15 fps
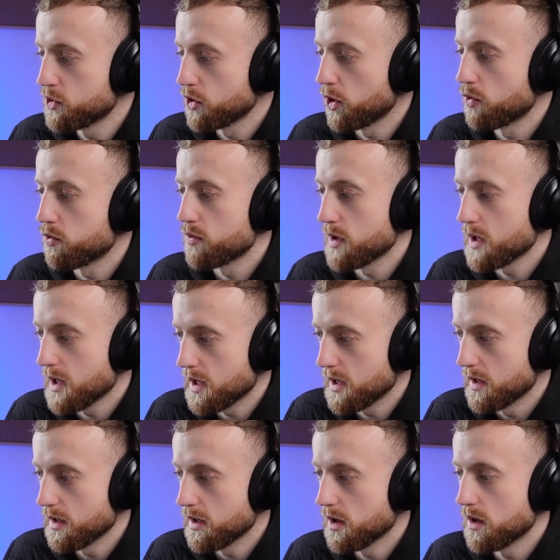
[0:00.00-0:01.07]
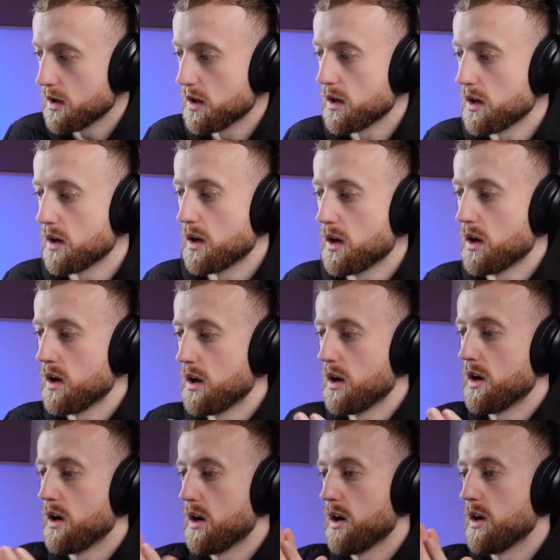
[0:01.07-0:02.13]
to create
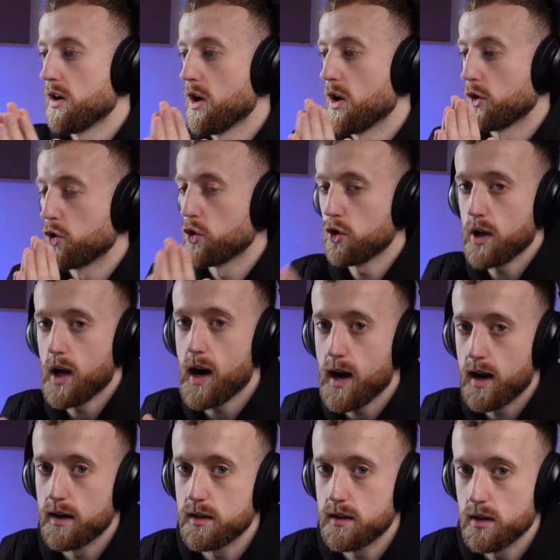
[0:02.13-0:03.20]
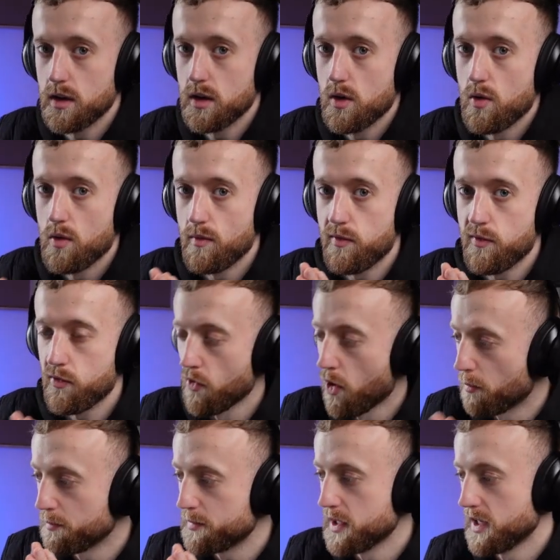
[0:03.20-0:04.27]
a good ad
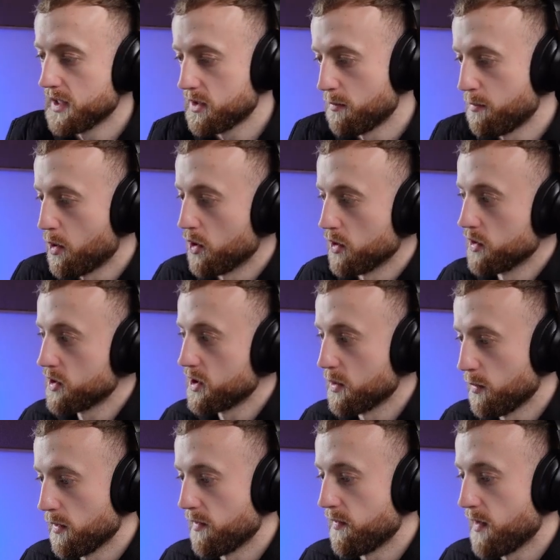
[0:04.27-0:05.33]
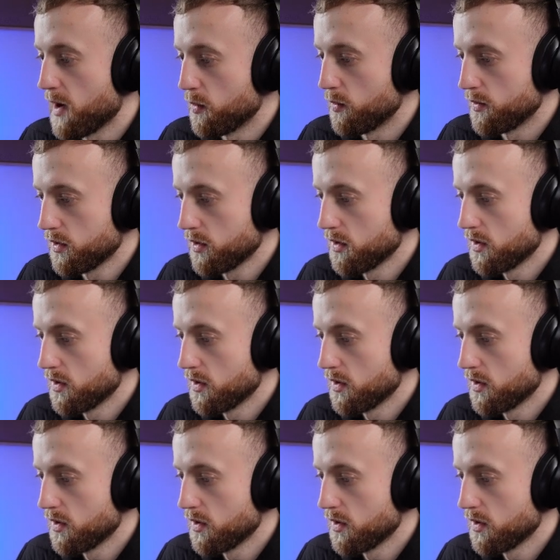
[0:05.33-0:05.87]
from data points that we've found.